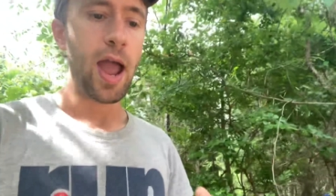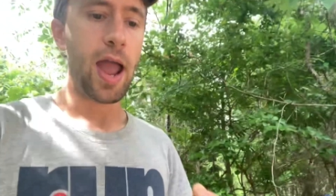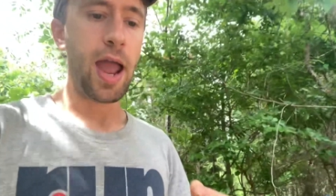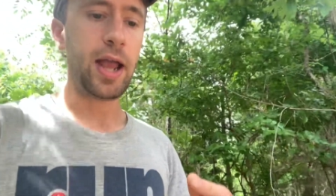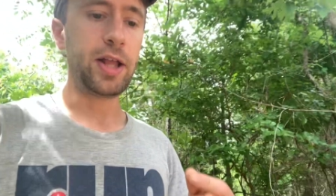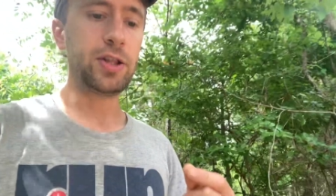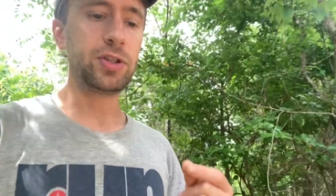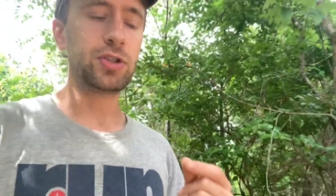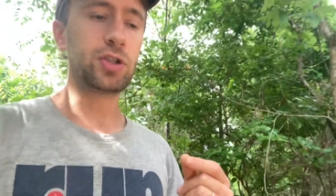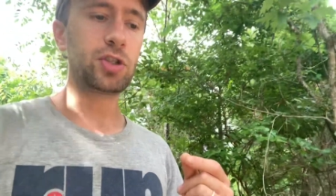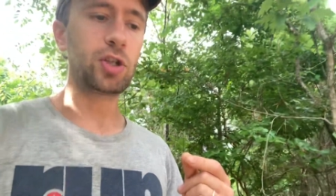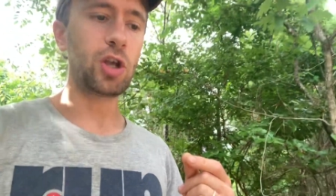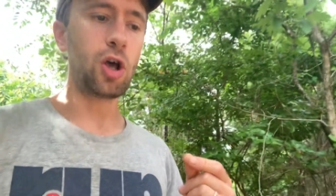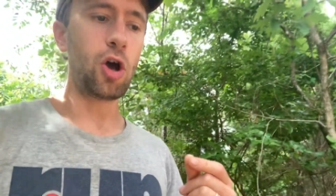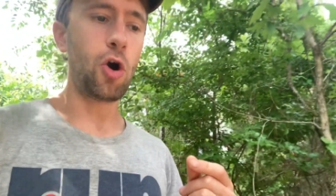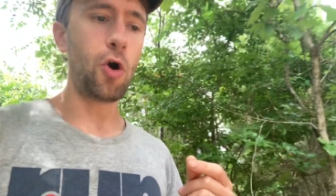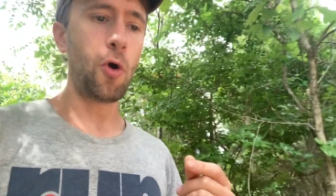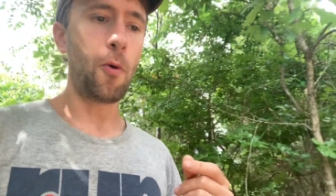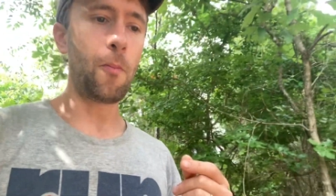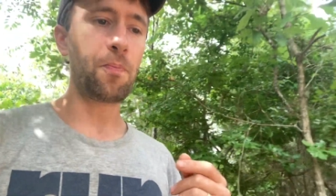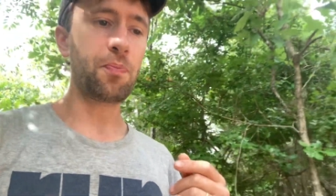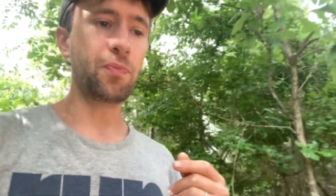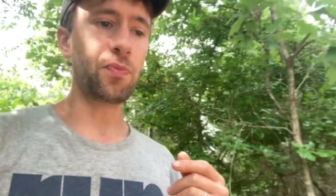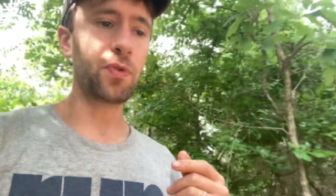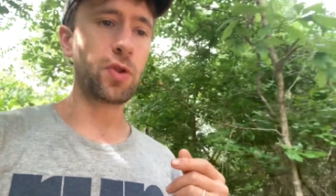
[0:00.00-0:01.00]
And
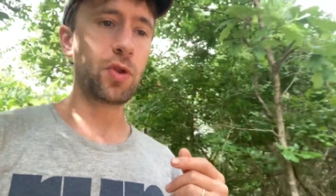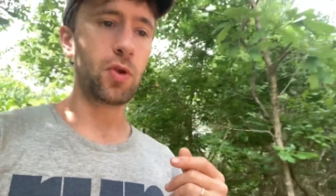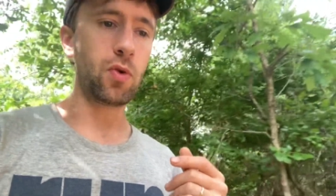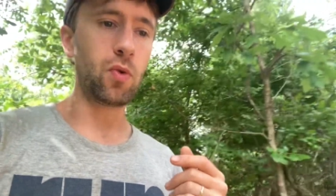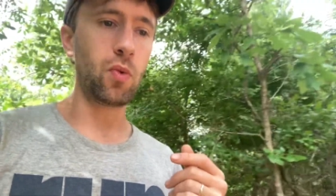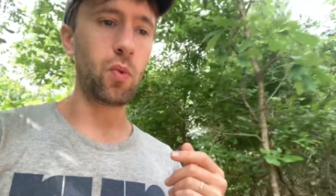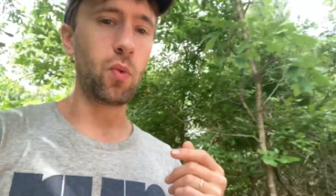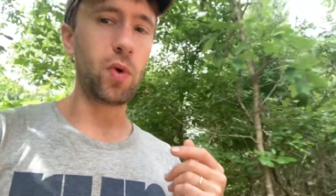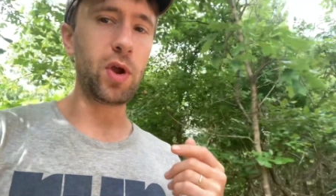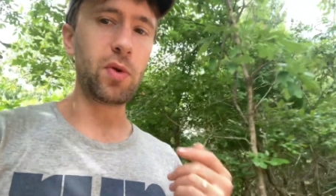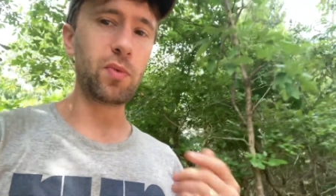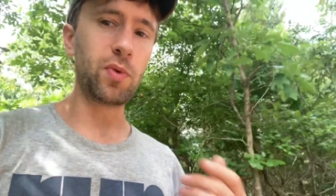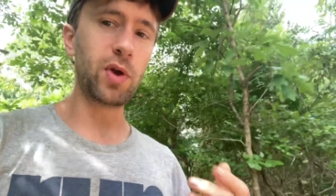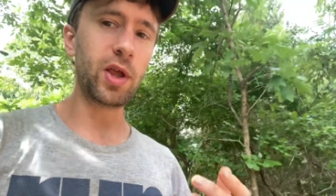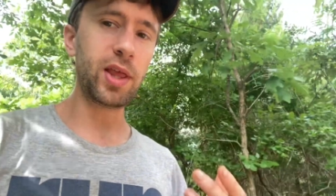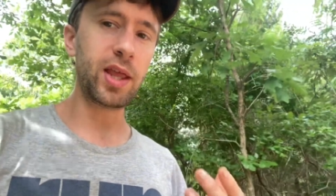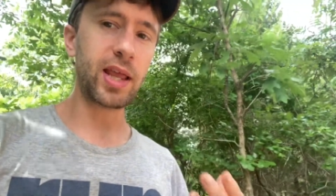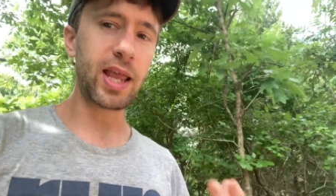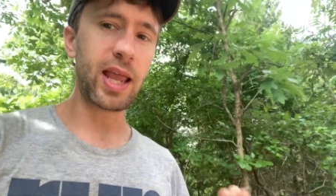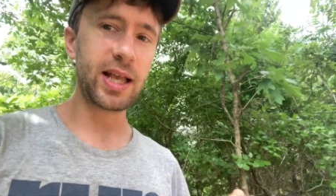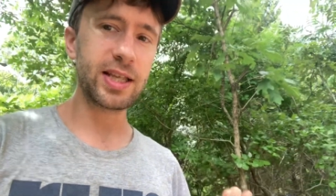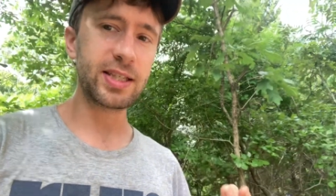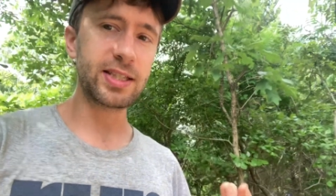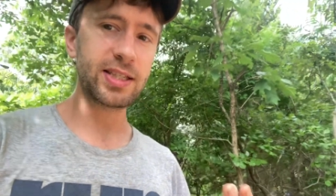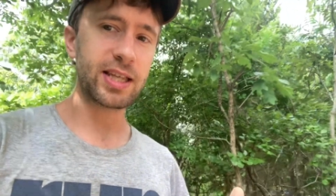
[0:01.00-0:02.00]
so we really
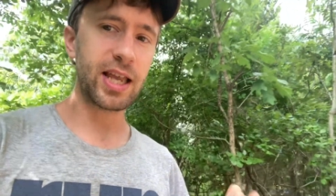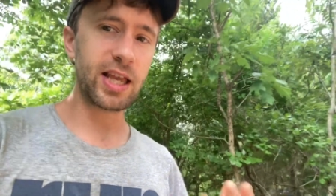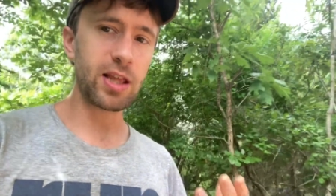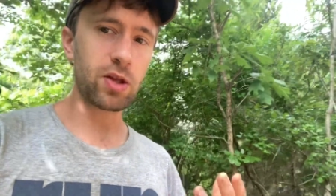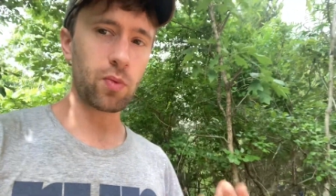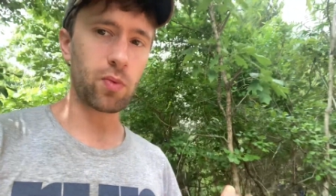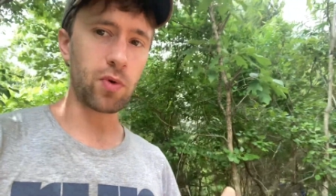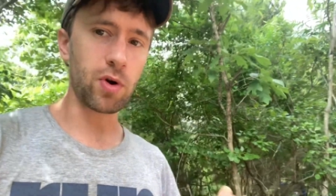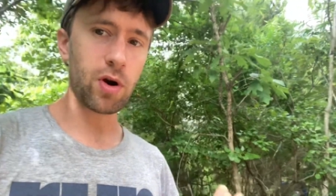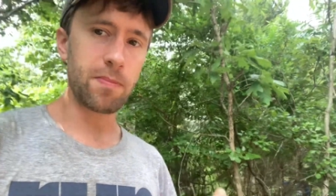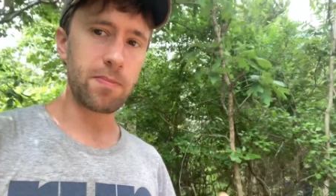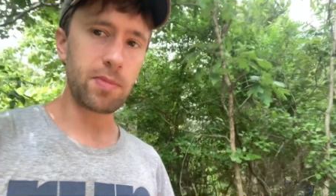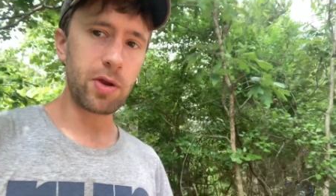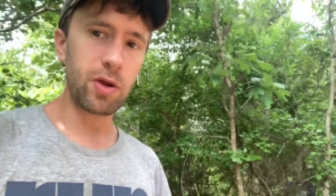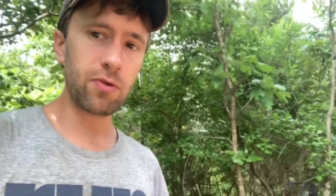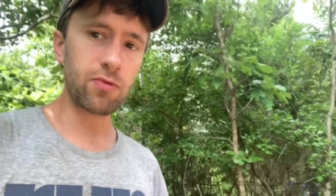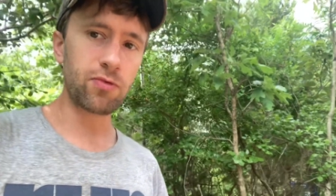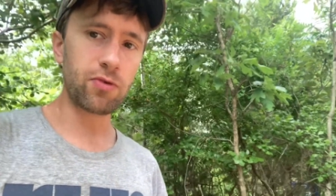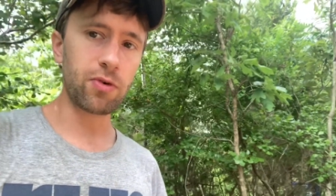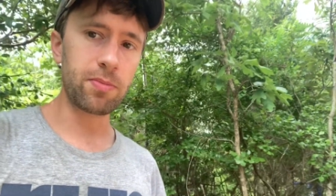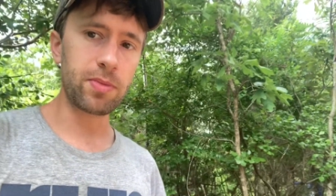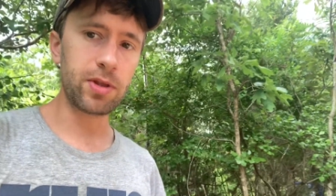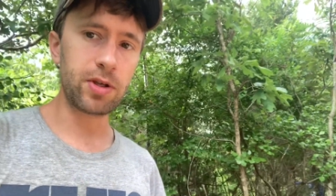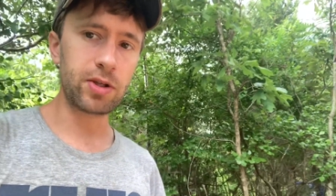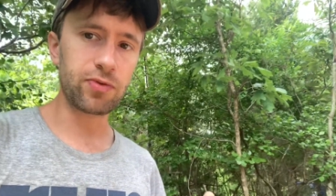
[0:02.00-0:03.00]
can't say that we're immune
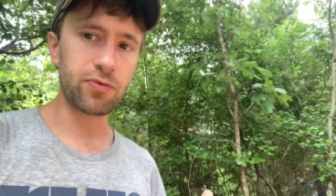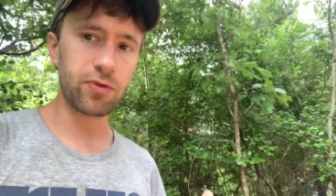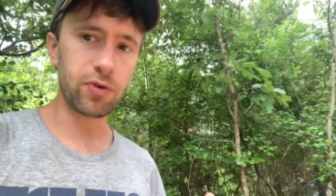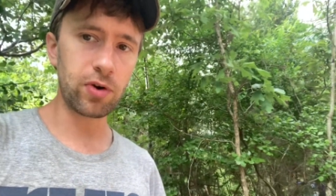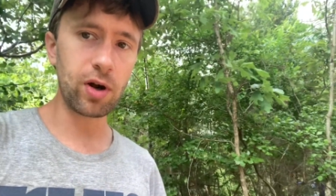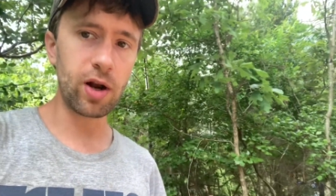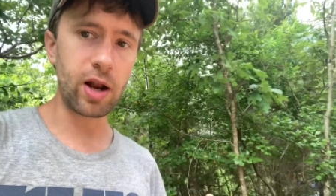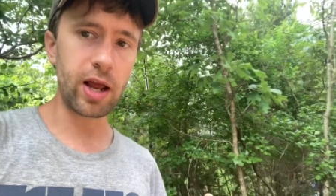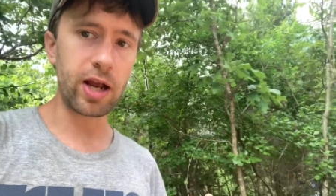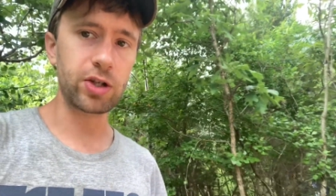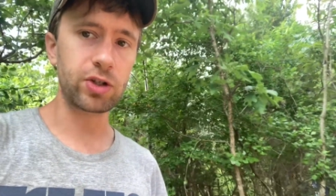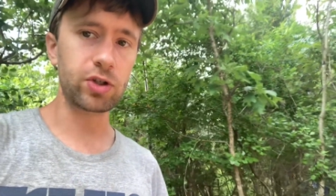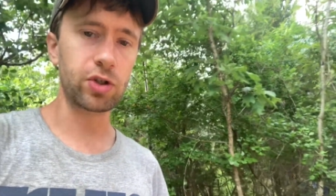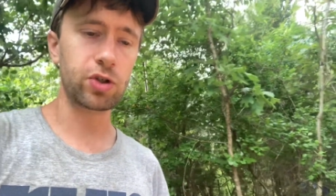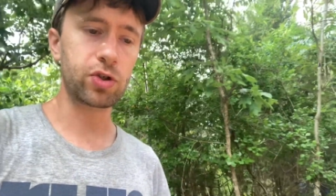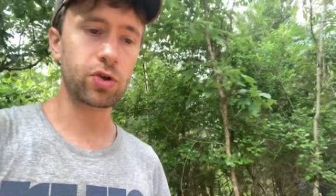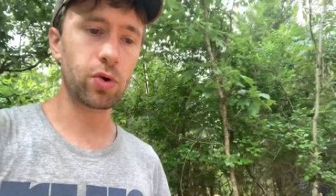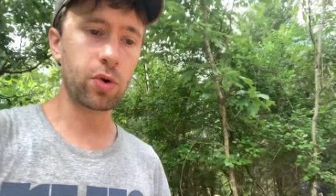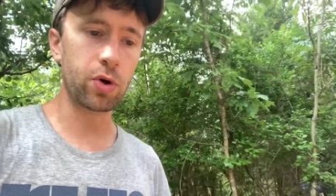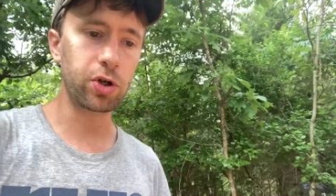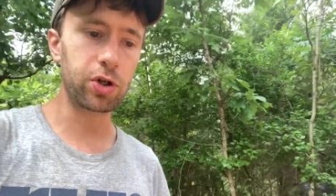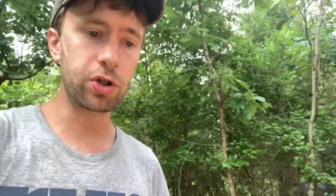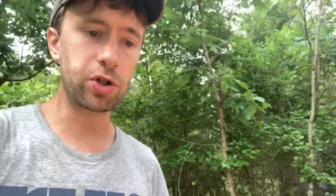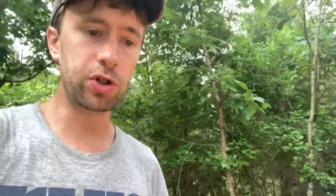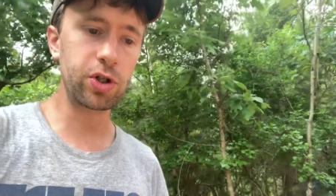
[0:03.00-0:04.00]
from these fertilizer
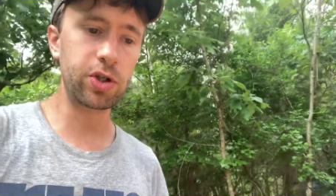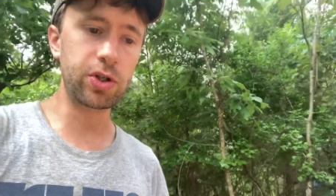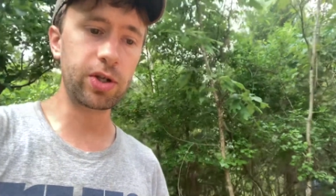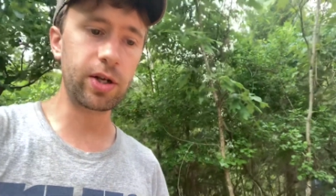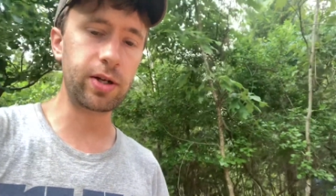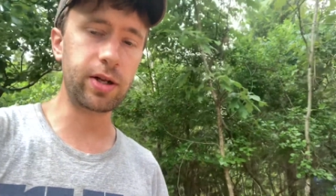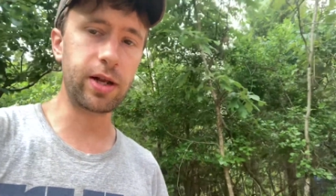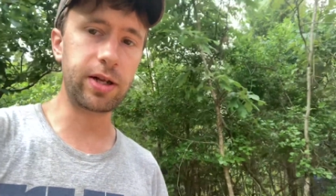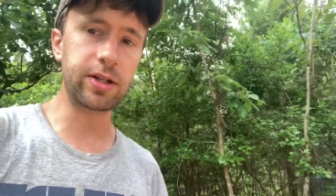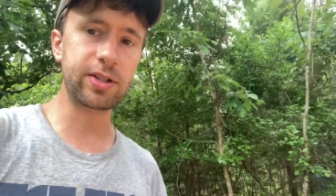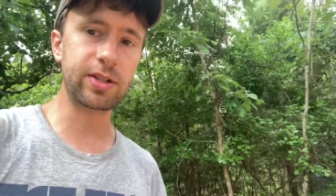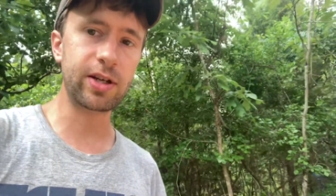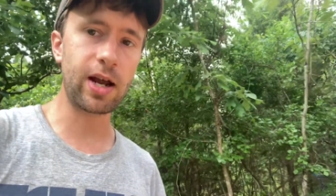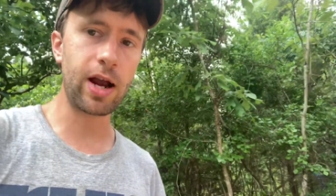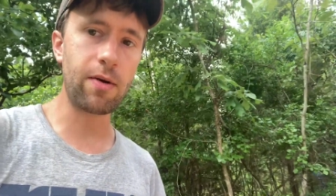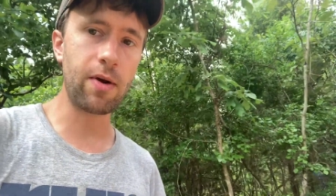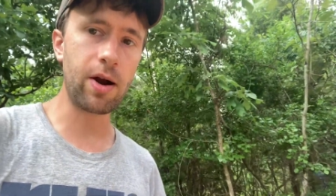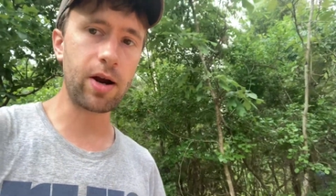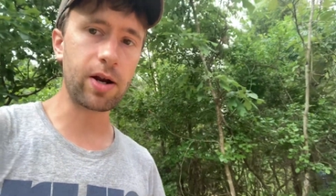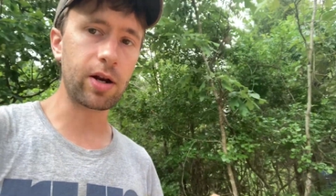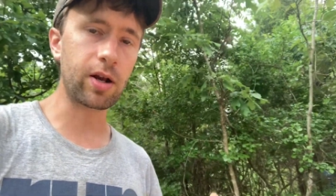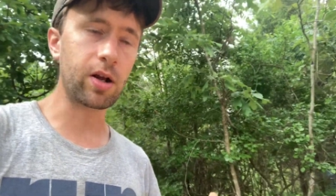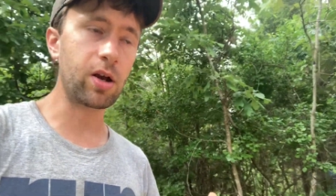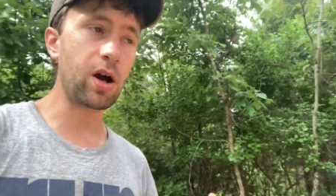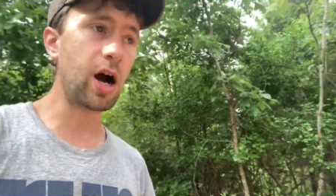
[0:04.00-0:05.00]
shortages and, and
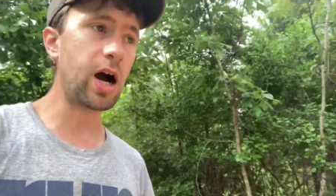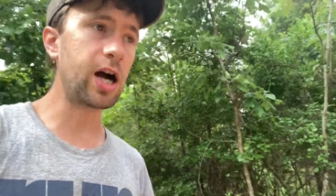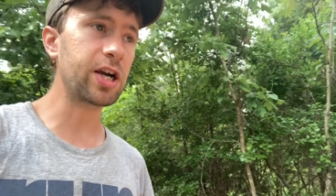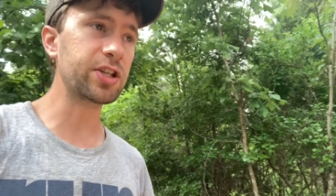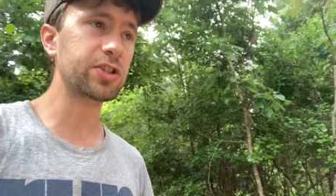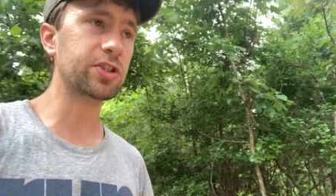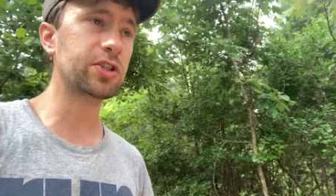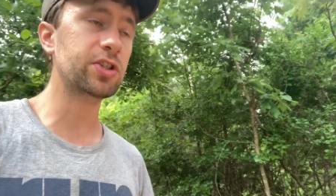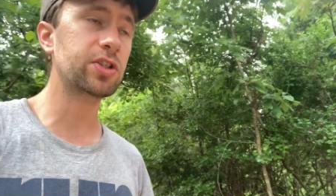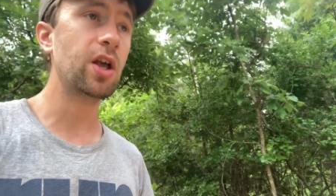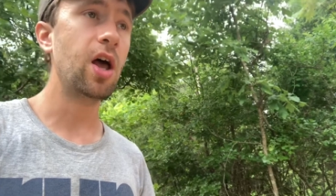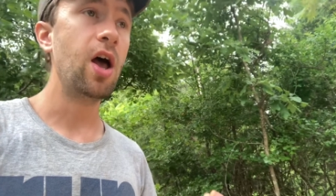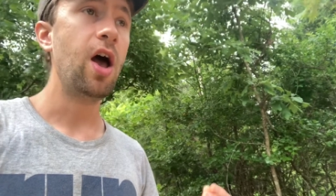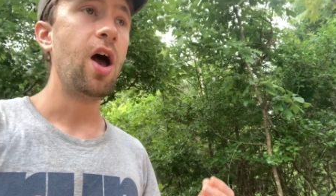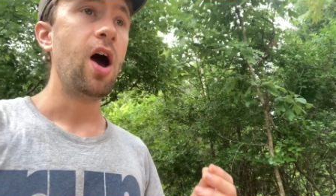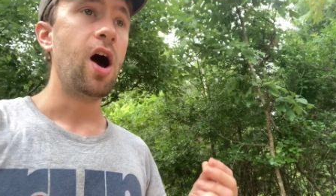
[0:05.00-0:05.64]
skyrocketing costs